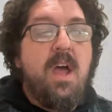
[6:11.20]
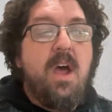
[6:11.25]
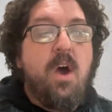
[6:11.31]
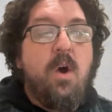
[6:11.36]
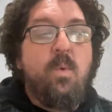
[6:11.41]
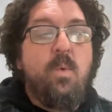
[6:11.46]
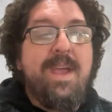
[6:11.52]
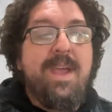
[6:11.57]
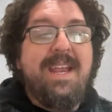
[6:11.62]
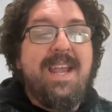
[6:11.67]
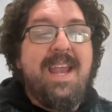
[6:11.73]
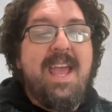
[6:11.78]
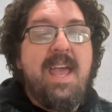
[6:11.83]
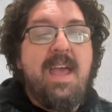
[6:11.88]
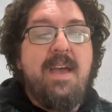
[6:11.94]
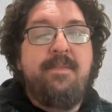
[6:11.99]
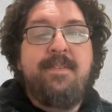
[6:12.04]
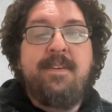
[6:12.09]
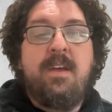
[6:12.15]
A week and a
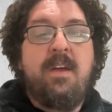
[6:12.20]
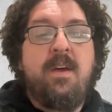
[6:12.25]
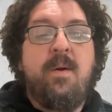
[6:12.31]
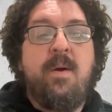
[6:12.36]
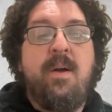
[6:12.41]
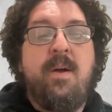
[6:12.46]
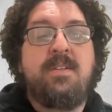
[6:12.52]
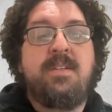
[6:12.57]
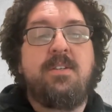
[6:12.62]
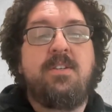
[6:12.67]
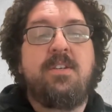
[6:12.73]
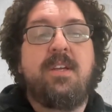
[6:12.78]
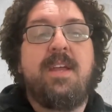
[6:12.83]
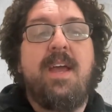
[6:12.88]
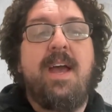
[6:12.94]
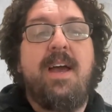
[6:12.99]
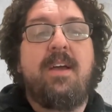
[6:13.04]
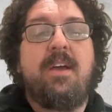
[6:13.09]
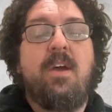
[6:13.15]
half ago, I was in
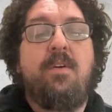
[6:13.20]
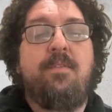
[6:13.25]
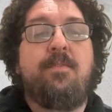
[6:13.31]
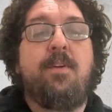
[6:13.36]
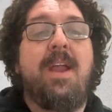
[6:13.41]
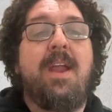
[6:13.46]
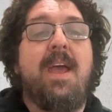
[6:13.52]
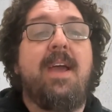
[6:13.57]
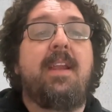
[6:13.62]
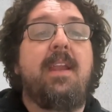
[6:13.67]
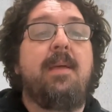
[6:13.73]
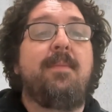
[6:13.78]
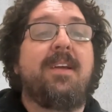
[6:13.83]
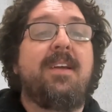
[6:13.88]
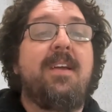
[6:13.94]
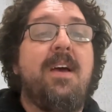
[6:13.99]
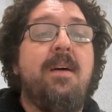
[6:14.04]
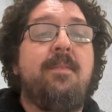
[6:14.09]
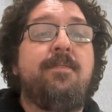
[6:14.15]
Chicago for an academic
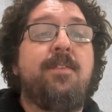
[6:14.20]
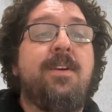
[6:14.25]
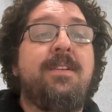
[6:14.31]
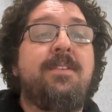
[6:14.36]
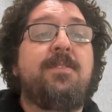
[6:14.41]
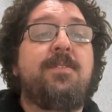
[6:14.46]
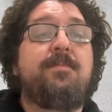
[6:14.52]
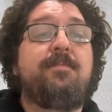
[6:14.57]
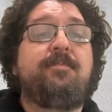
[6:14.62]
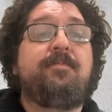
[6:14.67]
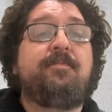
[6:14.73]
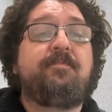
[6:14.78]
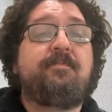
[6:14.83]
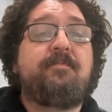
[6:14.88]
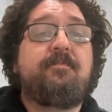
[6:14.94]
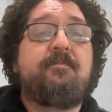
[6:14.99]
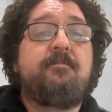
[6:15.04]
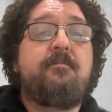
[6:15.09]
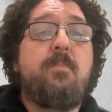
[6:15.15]
conference.
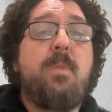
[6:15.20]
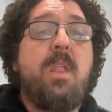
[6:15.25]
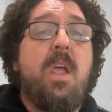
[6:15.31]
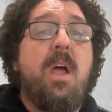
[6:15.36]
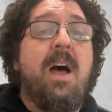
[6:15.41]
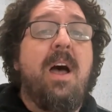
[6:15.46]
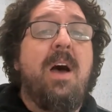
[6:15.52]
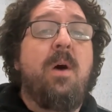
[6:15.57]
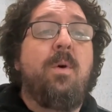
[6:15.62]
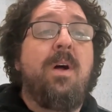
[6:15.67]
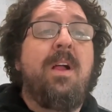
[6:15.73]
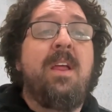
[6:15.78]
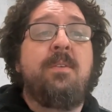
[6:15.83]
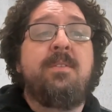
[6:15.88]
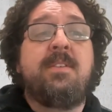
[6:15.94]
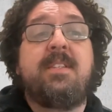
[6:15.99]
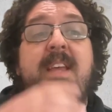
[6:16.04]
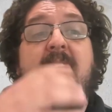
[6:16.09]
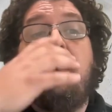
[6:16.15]
While I
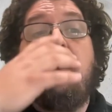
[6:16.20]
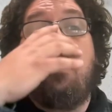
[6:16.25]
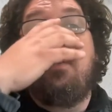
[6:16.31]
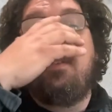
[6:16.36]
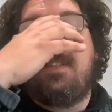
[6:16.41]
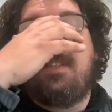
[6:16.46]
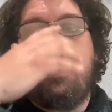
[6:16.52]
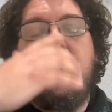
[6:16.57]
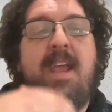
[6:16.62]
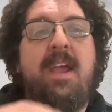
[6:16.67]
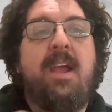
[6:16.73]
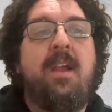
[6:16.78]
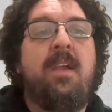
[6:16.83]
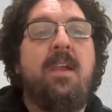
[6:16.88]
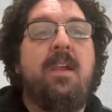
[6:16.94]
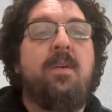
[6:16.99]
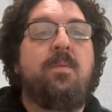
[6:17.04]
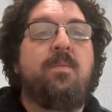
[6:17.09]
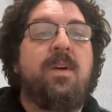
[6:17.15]
was there, I was
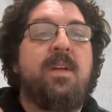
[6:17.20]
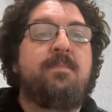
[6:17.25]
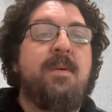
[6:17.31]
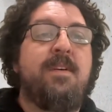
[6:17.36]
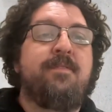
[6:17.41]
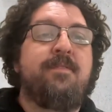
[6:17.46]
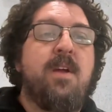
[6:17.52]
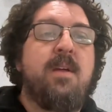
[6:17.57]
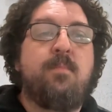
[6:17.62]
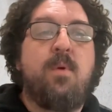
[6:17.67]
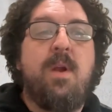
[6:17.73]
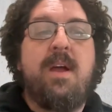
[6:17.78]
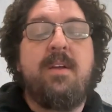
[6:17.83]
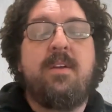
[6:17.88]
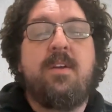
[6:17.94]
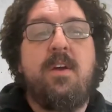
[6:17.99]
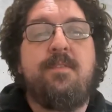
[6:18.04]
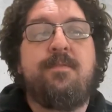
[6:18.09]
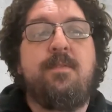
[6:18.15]
staying with my friend
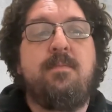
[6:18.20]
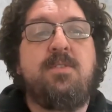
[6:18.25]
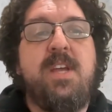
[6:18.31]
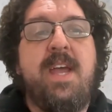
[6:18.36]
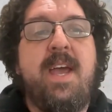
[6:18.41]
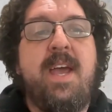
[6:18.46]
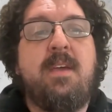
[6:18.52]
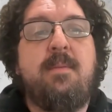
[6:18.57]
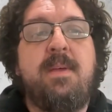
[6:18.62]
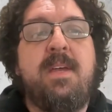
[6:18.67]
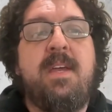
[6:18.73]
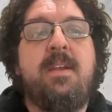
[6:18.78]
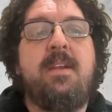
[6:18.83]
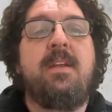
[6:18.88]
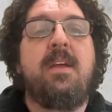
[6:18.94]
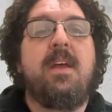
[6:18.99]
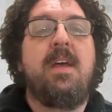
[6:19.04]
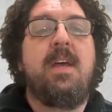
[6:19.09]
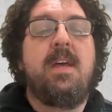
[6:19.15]
Bronco from
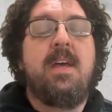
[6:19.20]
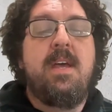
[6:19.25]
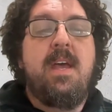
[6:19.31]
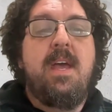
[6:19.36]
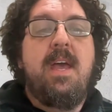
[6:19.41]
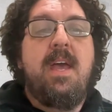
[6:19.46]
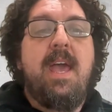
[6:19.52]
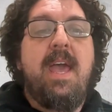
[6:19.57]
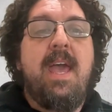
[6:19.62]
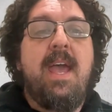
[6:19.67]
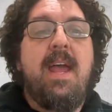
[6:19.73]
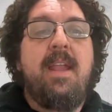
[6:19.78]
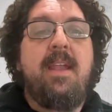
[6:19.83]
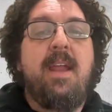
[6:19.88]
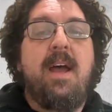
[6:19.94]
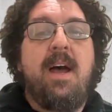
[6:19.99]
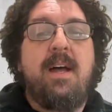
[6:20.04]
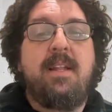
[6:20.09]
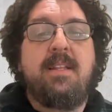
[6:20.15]
Jacobin.
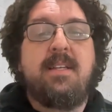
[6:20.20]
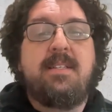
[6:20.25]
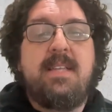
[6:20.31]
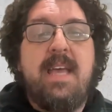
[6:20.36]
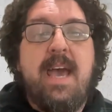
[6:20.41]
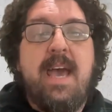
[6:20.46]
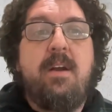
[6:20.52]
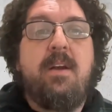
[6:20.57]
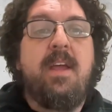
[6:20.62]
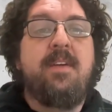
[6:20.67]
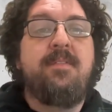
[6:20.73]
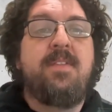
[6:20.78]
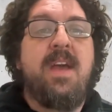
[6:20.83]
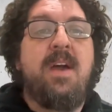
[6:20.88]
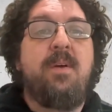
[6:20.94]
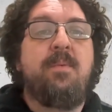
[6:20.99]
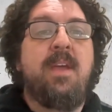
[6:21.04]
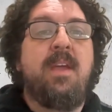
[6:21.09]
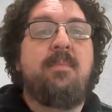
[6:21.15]
And on the Saturday of
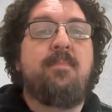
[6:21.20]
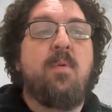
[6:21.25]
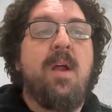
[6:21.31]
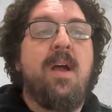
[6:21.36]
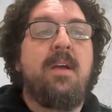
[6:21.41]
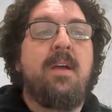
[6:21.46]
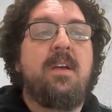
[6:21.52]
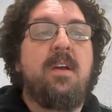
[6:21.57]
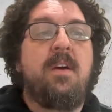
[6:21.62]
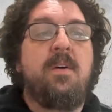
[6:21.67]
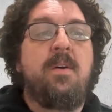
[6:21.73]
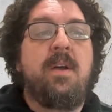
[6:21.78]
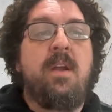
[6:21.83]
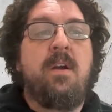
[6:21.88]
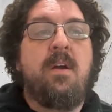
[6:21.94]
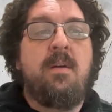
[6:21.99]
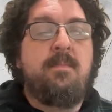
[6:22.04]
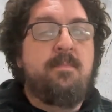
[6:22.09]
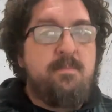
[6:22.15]
that week, Bronco
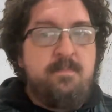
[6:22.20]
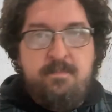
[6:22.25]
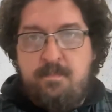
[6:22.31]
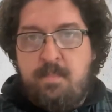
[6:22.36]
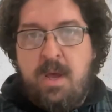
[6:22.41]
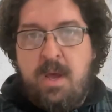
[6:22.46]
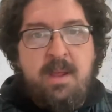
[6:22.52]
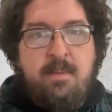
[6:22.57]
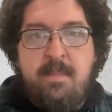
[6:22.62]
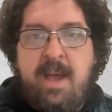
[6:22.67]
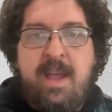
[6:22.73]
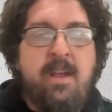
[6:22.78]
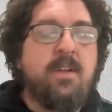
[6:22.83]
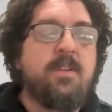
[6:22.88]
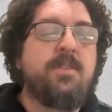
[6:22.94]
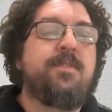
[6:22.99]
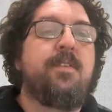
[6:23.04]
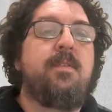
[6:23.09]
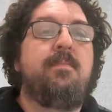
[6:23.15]
and our buddy
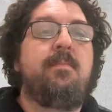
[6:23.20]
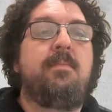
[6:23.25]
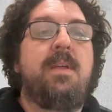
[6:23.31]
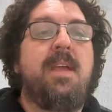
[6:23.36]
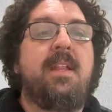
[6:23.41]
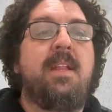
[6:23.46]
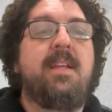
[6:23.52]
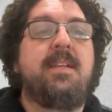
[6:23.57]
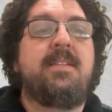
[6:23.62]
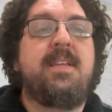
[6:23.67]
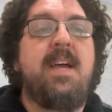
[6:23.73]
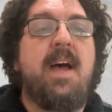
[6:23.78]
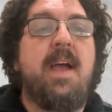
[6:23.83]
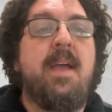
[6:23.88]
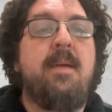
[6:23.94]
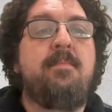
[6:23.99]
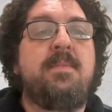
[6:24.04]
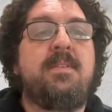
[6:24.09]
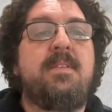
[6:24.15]
Miles from In These
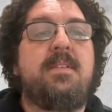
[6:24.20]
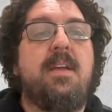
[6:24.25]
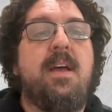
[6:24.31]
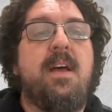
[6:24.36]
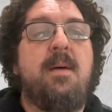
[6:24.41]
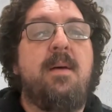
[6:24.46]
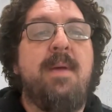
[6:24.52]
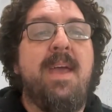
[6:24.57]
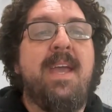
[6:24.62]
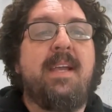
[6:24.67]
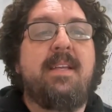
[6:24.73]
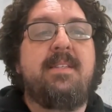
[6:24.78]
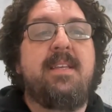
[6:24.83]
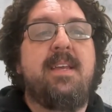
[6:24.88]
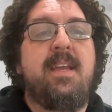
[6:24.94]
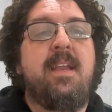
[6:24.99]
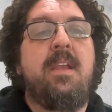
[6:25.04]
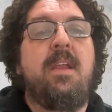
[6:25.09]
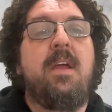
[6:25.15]
Times
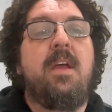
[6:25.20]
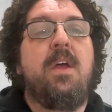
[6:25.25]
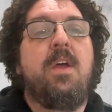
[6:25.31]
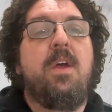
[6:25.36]
magazine